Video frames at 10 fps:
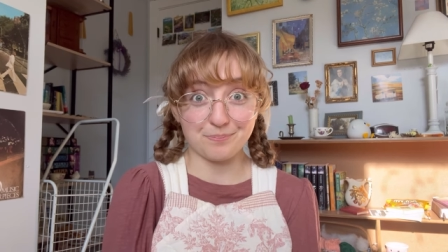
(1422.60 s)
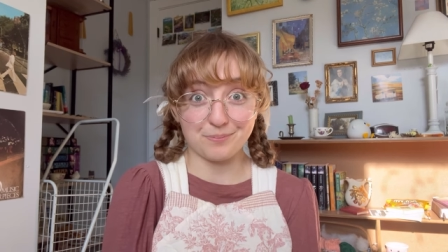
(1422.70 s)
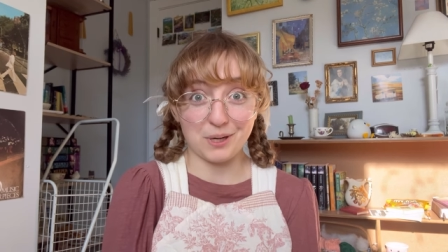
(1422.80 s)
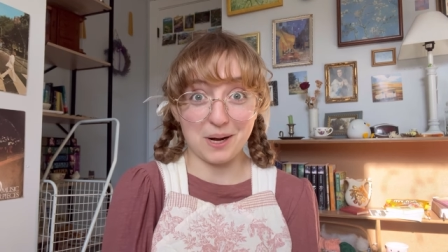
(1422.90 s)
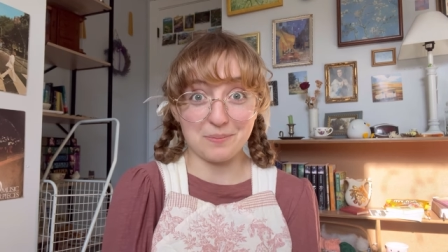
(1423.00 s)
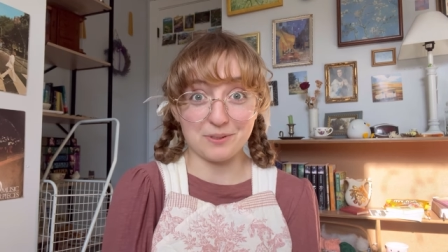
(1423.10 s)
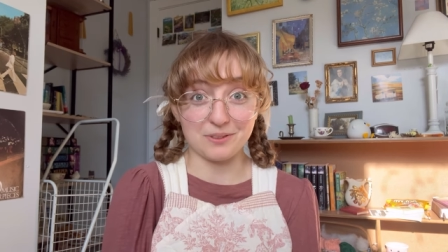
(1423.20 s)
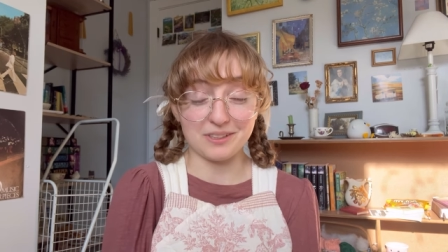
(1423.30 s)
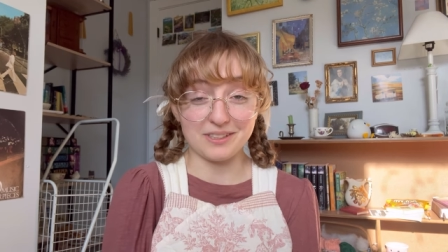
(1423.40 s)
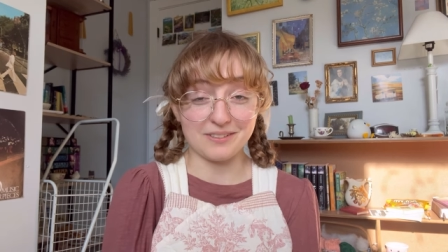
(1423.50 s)
perhaps, or
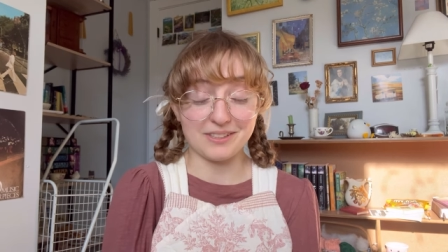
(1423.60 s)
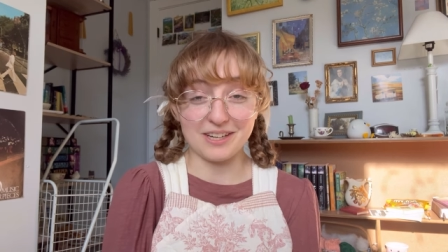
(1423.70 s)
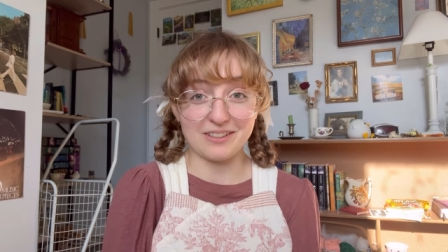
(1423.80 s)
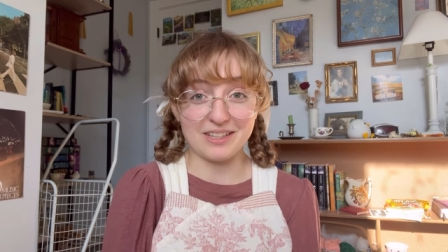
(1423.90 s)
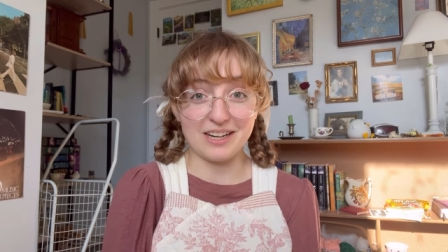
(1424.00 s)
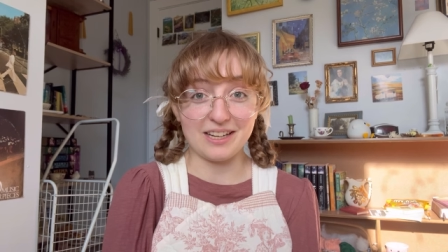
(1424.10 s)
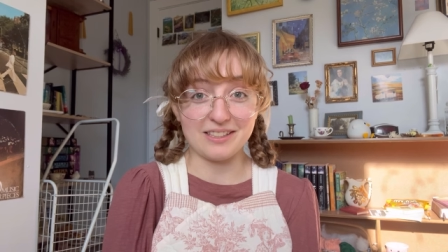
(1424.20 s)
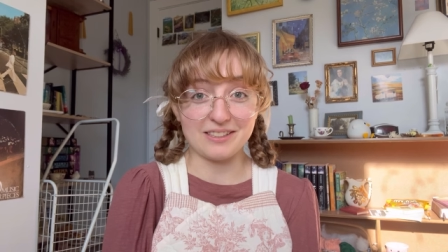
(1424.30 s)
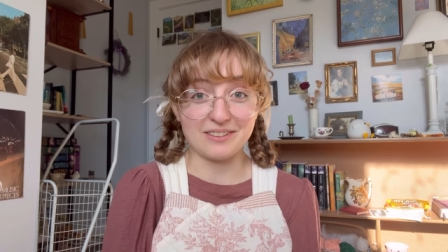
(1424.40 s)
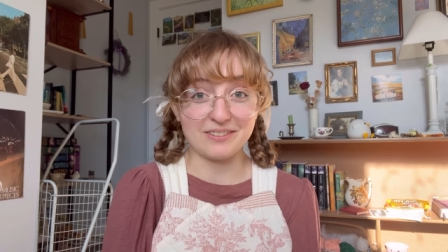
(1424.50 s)
at least it was entertaining.
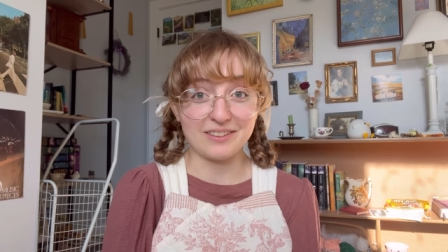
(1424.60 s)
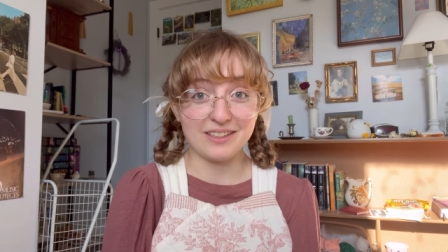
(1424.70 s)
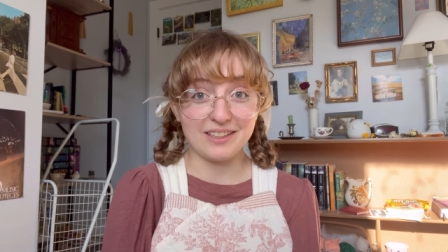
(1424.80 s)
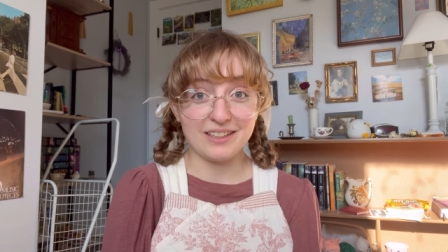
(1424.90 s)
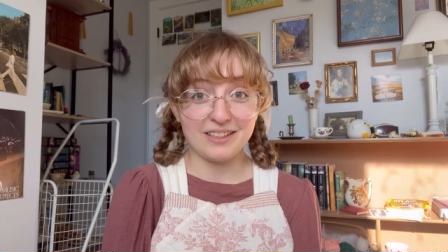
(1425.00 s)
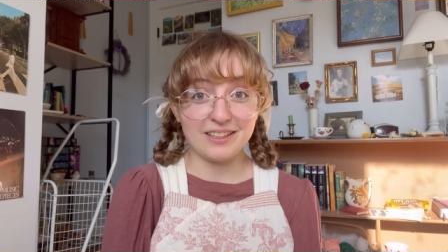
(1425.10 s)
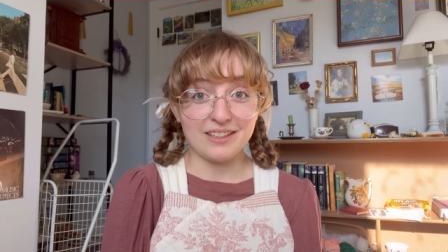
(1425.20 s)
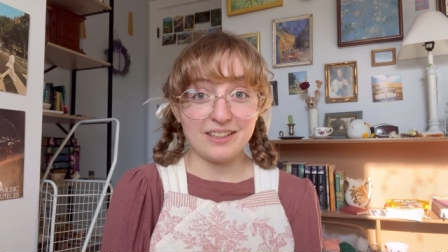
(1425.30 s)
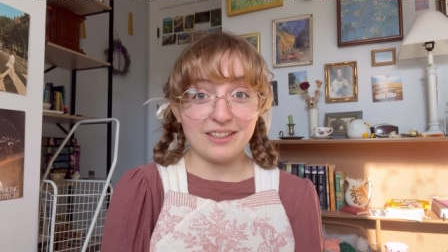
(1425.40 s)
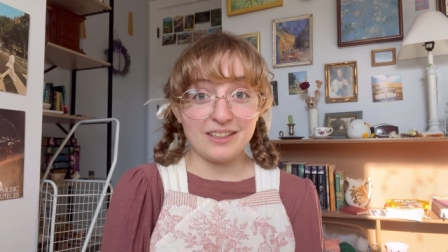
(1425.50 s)
So
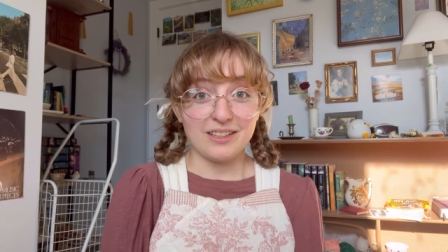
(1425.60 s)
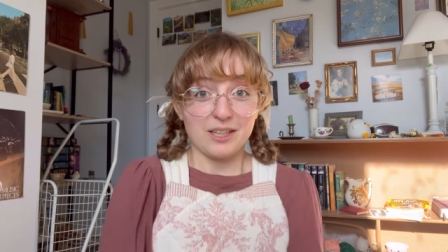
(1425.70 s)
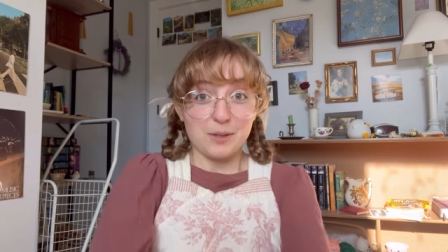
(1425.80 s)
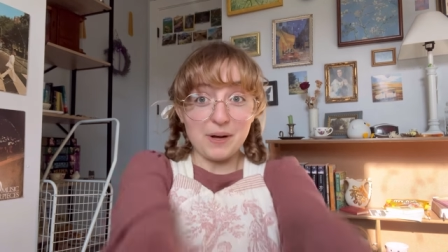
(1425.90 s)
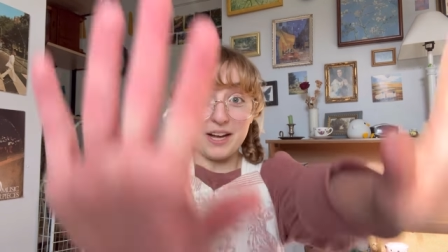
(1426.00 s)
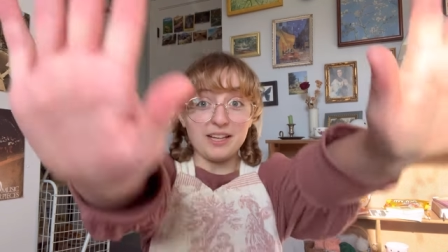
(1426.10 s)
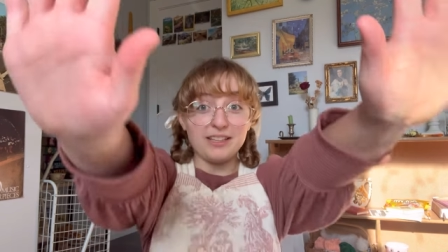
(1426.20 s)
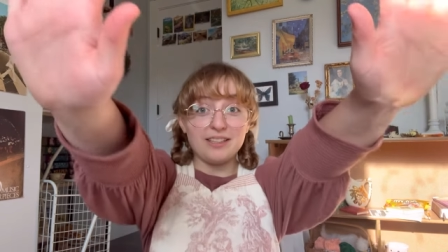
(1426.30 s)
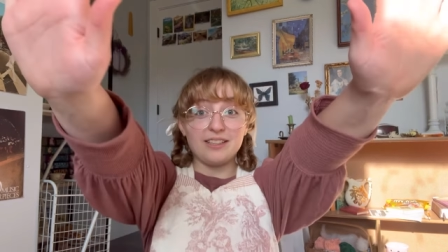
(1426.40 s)
goodbye.